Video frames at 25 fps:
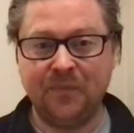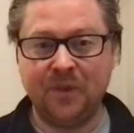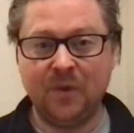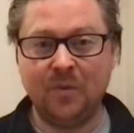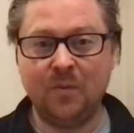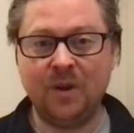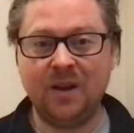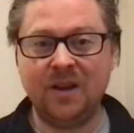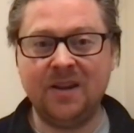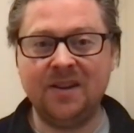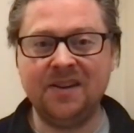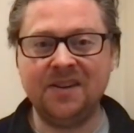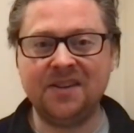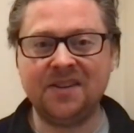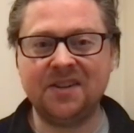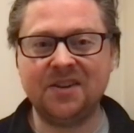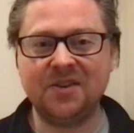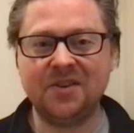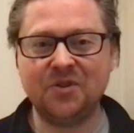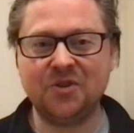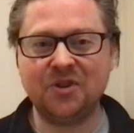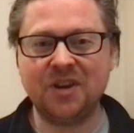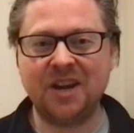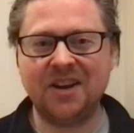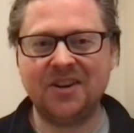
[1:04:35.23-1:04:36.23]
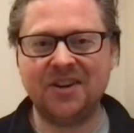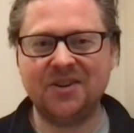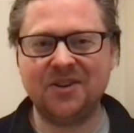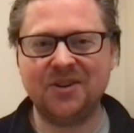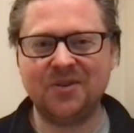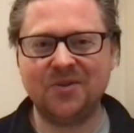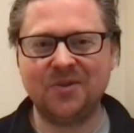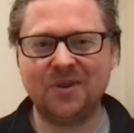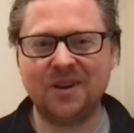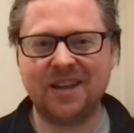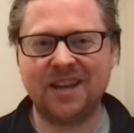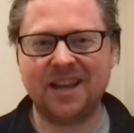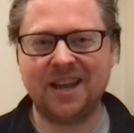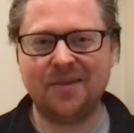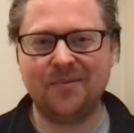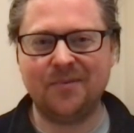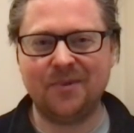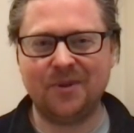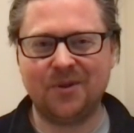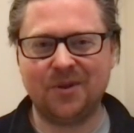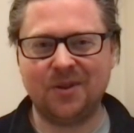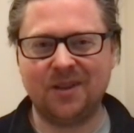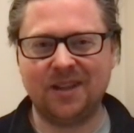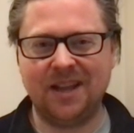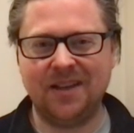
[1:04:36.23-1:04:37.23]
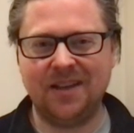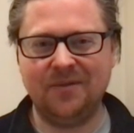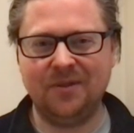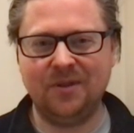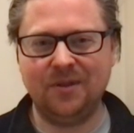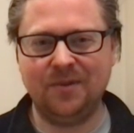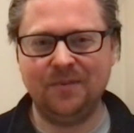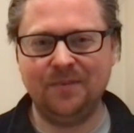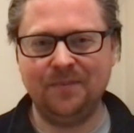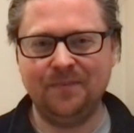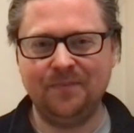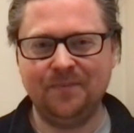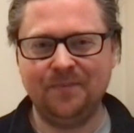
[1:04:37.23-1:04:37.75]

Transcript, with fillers: we're going to start changing on a chemical level